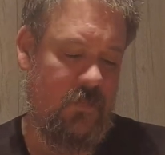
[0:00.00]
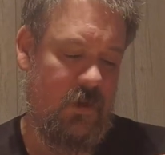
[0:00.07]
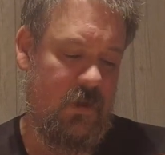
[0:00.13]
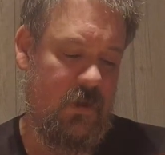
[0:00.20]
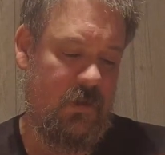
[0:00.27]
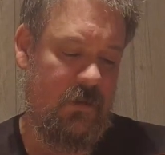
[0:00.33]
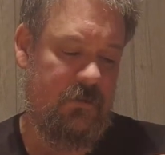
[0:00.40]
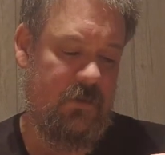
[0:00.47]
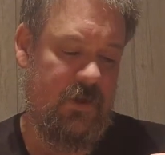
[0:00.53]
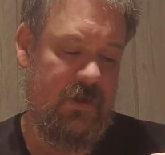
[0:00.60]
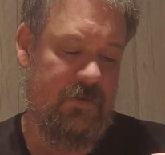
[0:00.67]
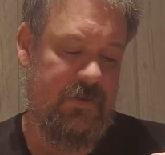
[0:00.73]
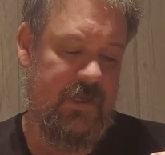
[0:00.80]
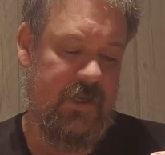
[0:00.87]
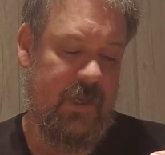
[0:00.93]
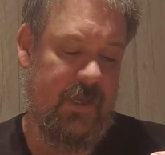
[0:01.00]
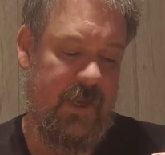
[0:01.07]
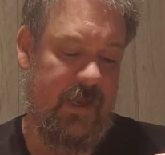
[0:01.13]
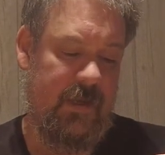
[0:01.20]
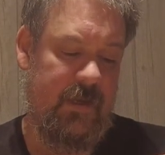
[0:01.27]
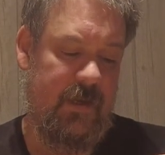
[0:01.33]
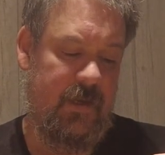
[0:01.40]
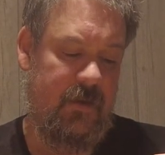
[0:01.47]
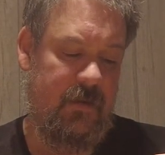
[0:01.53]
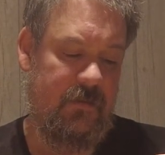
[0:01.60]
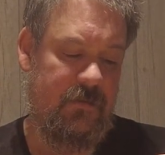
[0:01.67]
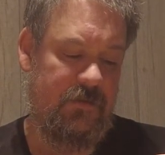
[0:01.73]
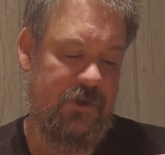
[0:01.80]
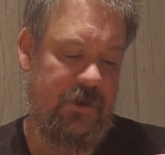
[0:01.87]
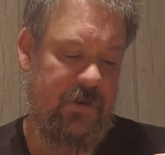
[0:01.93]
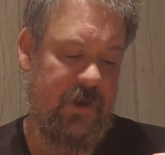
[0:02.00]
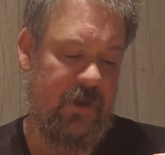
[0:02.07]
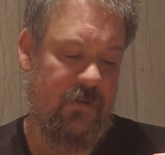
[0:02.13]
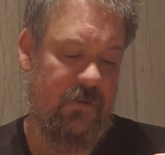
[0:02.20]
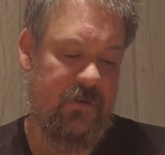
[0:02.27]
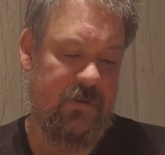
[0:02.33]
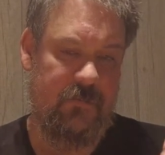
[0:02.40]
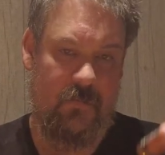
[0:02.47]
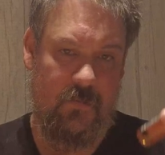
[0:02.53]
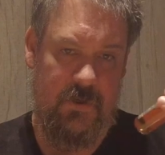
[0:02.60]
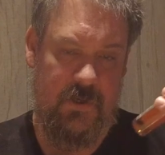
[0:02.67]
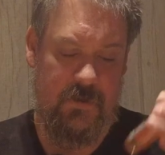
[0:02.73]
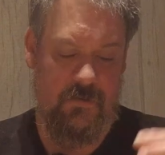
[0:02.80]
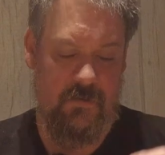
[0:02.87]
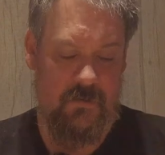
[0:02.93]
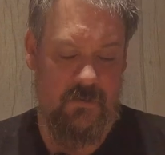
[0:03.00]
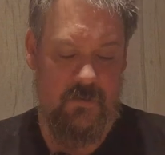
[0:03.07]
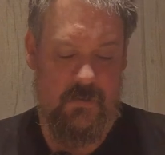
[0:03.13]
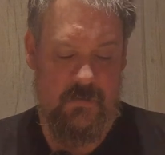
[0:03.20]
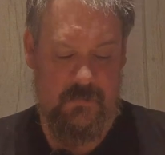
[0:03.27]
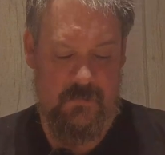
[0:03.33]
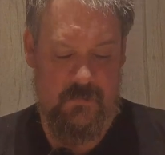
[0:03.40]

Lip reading: And this one here is a Glenallachie Sherry Cask 14-year-old.